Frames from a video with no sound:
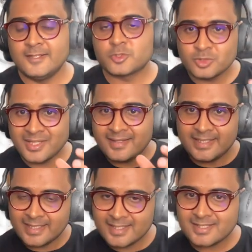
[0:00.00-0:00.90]
So the
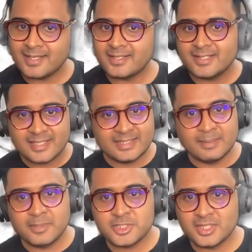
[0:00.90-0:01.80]
data scientist and
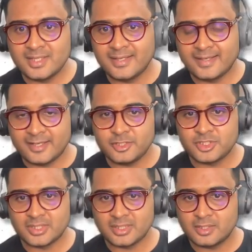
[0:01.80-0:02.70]
the machine learning
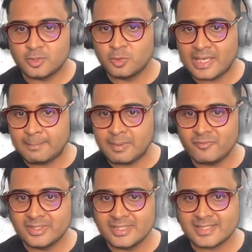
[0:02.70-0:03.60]
engineer to come up
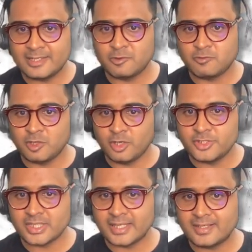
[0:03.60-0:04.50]
with this kind of
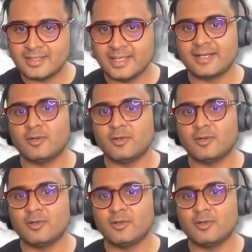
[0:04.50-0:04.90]
logic, like